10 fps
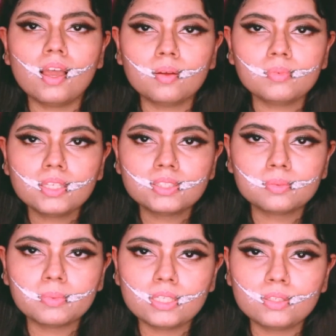Now, I'm not
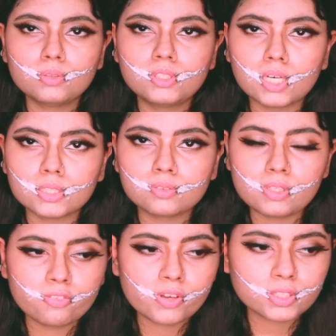somebody who does
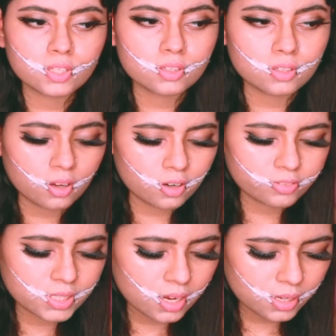VFX on a lot
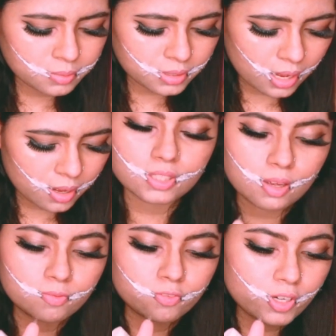of times.
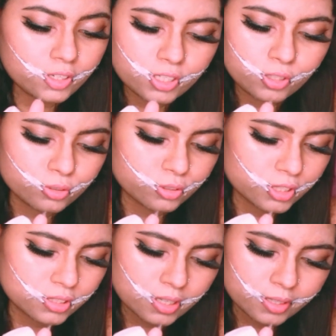I'm very new to
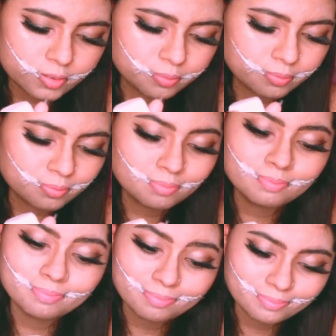this, like
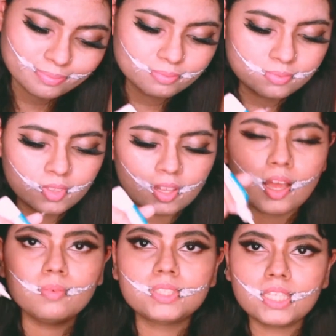
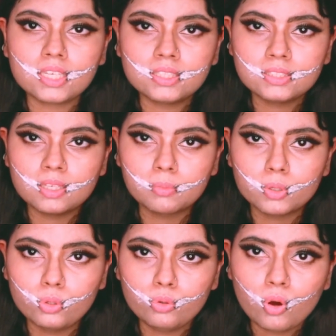I'm taking
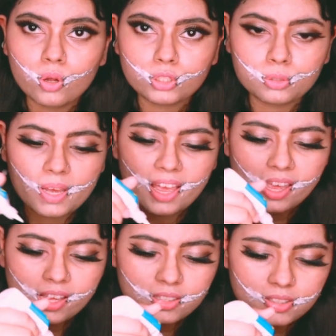some glue onto my
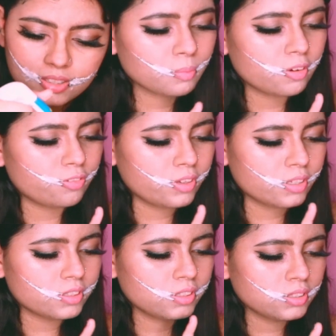hands using my
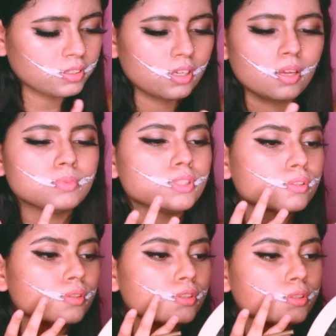fingers. I'm
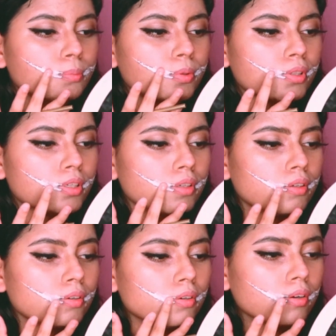just going to put it
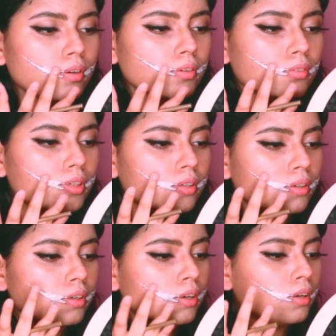all
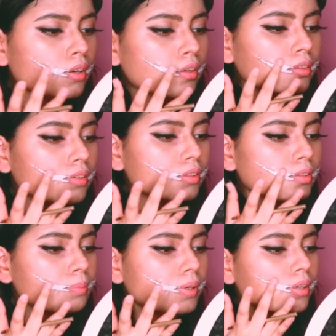over
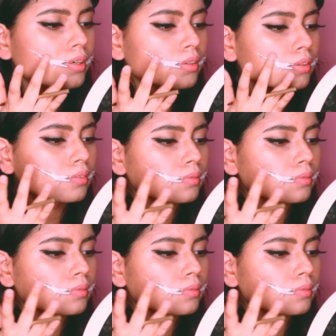this part.